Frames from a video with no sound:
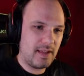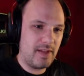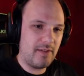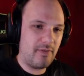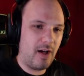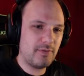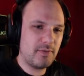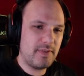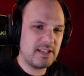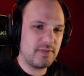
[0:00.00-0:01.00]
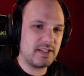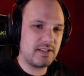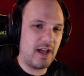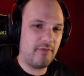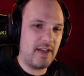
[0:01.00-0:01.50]
we have all of the witchery
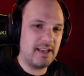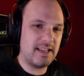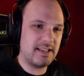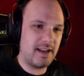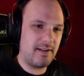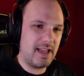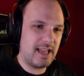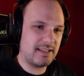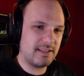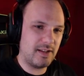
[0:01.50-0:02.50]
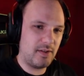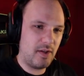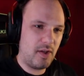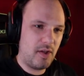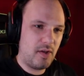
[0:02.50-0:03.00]
stuff, and then there is the
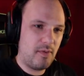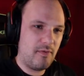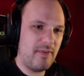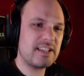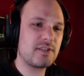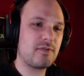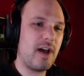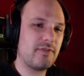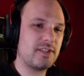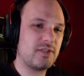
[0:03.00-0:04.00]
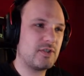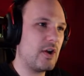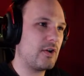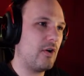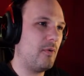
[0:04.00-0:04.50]
witchcraft
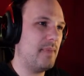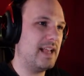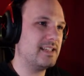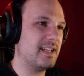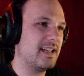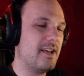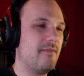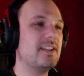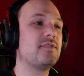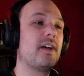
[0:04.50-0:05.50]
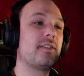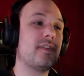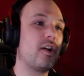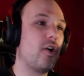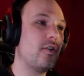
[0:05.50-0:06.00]
circle magic, which is what
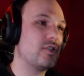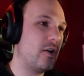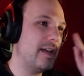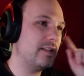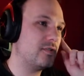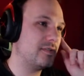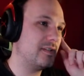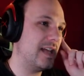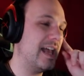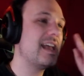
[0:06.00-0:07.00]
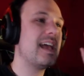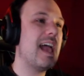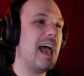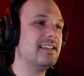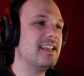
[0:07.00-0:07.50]
we are going to go into today,
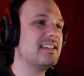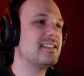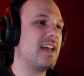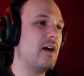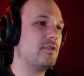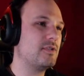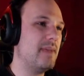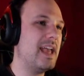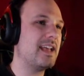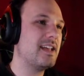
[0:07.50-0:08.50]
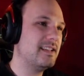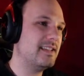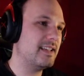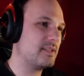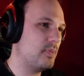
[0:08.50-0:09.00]
and this is how to make
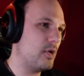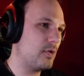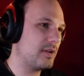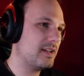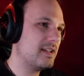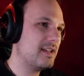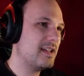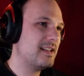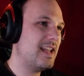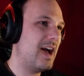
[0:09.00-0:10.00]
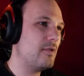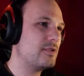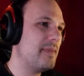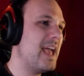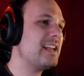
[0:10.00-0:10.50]
this book. Now,
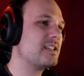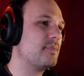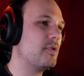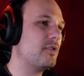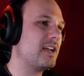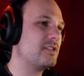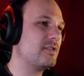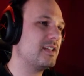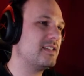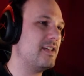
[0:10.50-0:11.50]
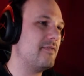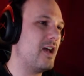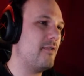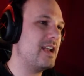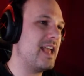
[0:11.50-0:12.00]
to make this book, as you can see, we
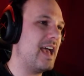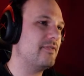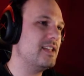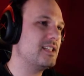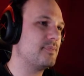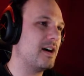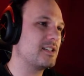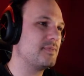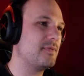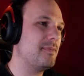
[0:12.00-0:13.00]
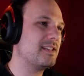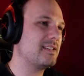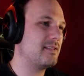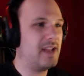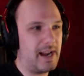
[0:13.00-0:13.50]
already have these parts, but we
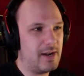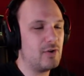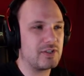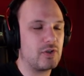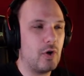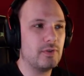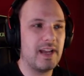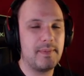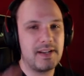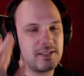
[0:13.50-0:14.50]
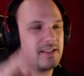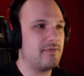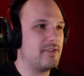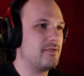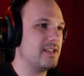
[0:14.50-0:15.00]
miss... I know there's gold there, but there's a
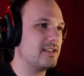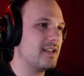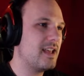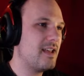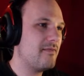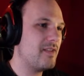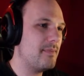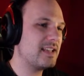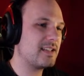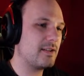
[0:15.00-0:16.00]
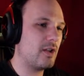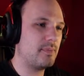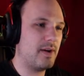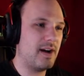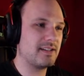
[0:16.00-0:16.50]
different reason. We miss another
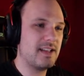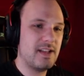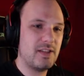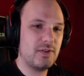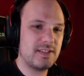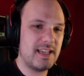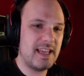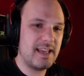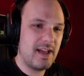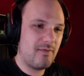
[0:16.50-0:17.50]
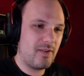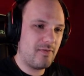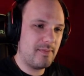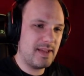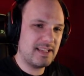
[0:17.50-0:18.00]
part. You see, what
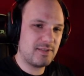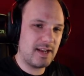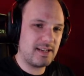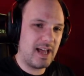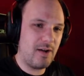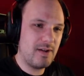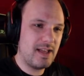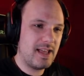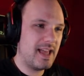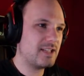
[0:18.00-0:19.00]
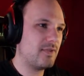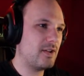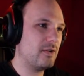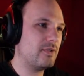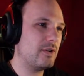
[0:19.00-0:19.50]
we miss right now is
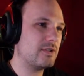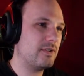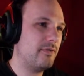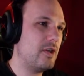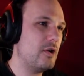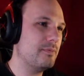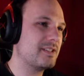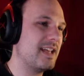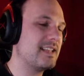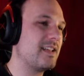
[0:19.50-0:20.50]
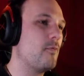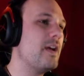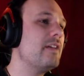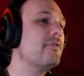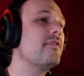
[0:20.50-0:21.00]
one of those fumes. It's a
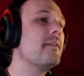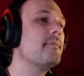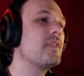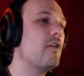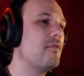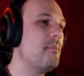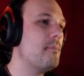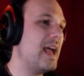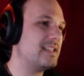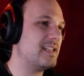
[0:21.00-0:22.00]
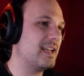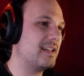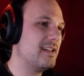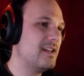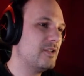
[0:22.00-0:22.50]
whiff of
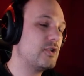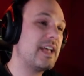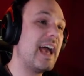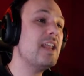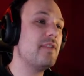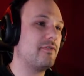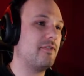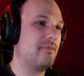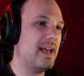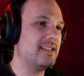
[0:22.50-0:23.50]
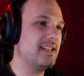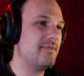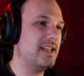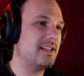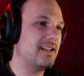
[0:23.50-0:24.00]
magic. To get a whiff of magic,
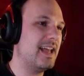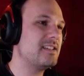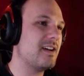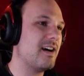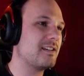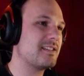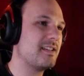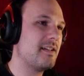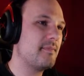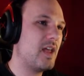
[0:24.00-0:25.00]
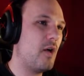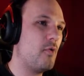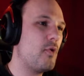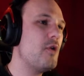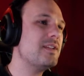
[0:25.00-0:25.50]
we need clay jars, a
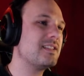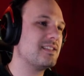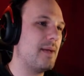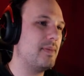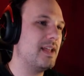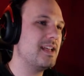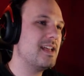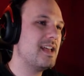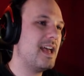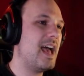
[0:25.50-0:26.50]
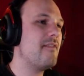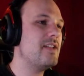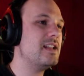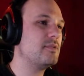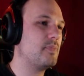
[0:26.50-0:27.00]
Rowan sapling, and we need to